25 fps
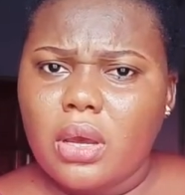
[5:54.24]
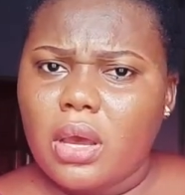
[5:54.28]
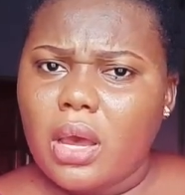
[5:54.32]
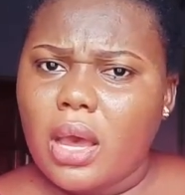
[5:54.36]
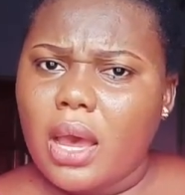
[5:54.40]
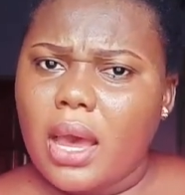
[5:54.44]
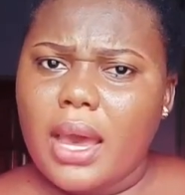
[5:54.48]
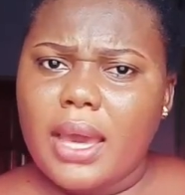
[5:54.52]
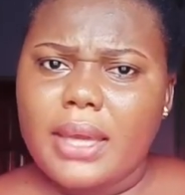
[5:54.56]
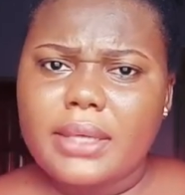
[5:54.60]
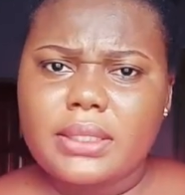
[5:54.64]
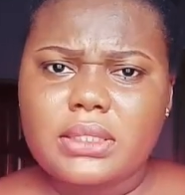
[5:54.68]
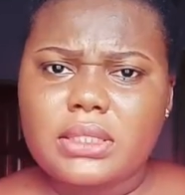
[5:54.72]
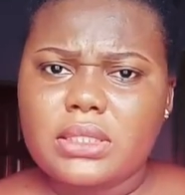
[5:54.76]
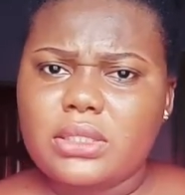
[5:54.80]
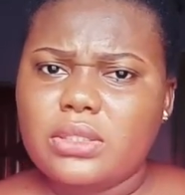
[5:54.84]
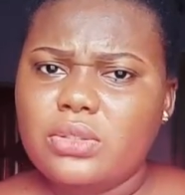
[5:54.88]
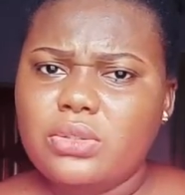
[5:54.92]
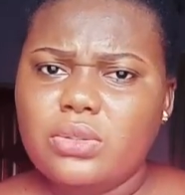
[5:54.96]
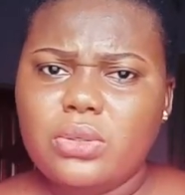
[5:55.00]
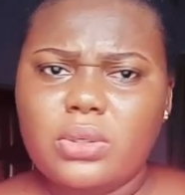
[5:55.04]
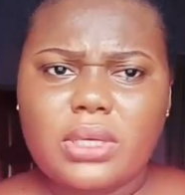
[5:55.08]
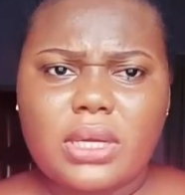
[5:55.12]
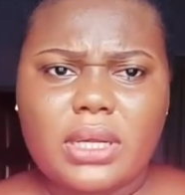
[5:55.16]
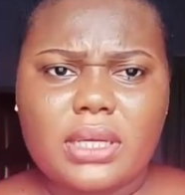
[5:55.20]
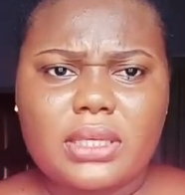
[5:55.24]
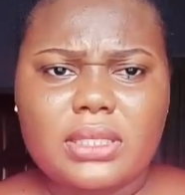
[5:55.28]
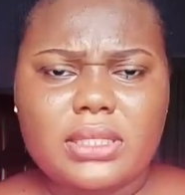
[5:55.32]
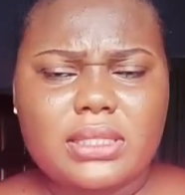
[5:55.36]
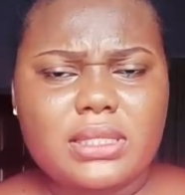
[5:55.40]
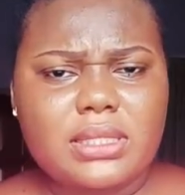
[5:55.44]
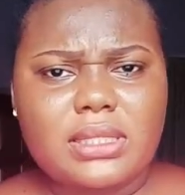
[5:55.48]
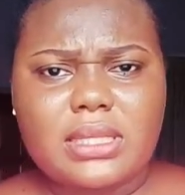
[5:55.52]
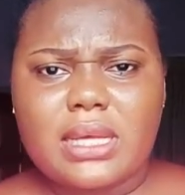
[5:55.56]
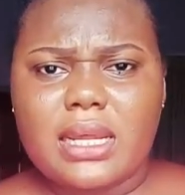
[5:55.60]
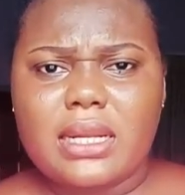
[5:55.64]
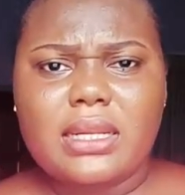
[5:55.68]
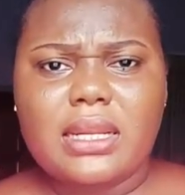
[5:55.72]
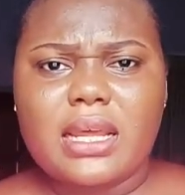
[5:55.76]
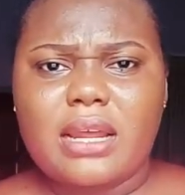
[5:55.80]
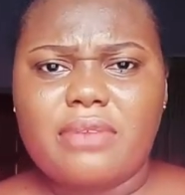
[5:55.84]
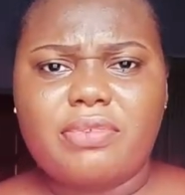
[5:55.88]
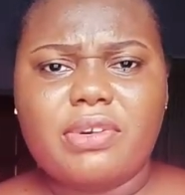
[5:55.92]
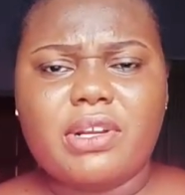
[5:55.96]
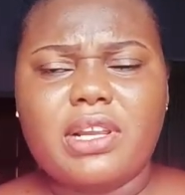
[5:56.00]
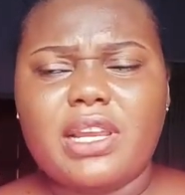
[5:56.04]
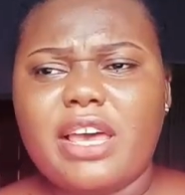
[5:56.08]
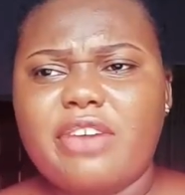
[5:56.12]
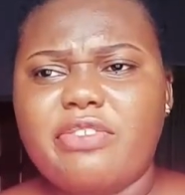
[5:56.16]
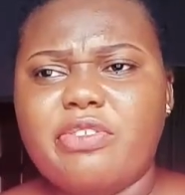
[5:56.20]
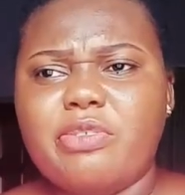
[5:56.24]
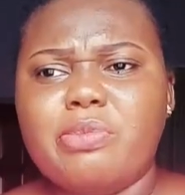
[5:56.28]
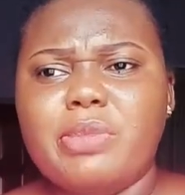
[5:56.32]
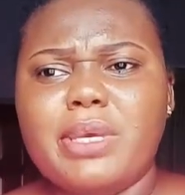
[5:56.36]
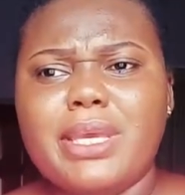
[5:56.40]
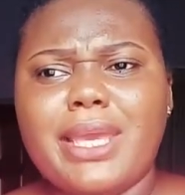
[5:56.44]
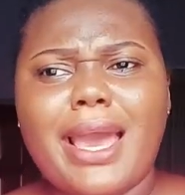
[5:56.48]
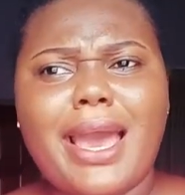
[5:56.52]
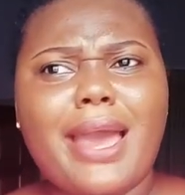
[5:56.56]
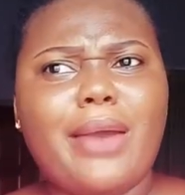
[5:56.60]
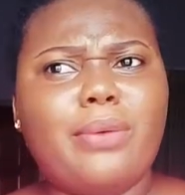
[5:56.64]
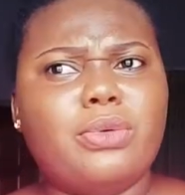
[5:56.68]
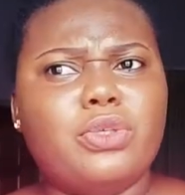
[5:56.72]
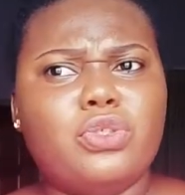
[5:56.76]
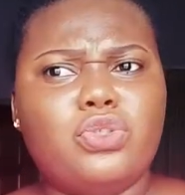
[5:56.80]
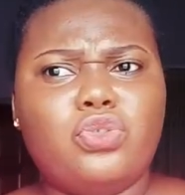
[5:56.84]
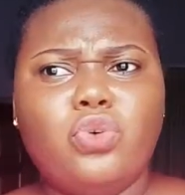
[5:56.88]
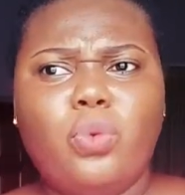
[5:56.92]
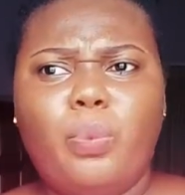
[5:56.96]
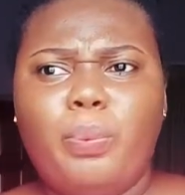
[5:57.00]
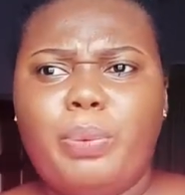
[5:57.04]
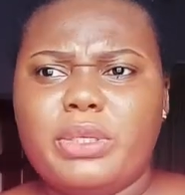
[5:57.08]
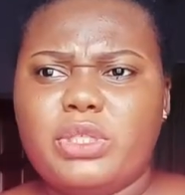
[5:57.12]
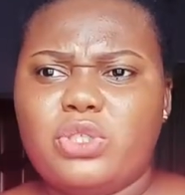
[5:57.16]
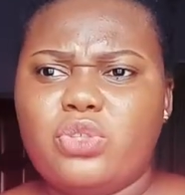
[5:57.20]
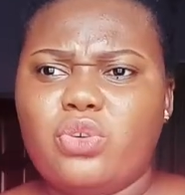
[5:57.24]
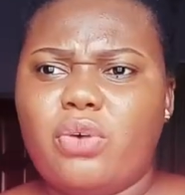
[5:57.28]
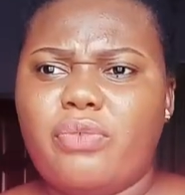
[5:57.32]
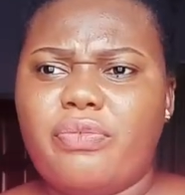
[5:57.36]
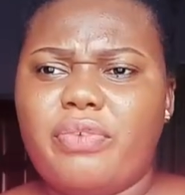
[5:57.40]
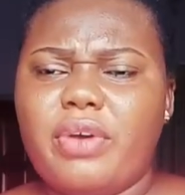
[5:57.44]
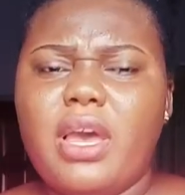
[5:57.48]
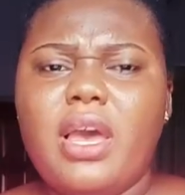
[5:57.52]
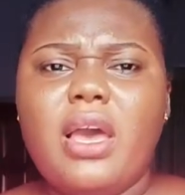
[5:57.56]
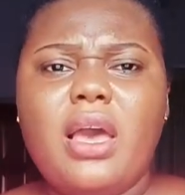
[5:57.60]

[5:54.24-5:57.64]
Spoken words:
I did not understand that for the life of me. I was so pissed off.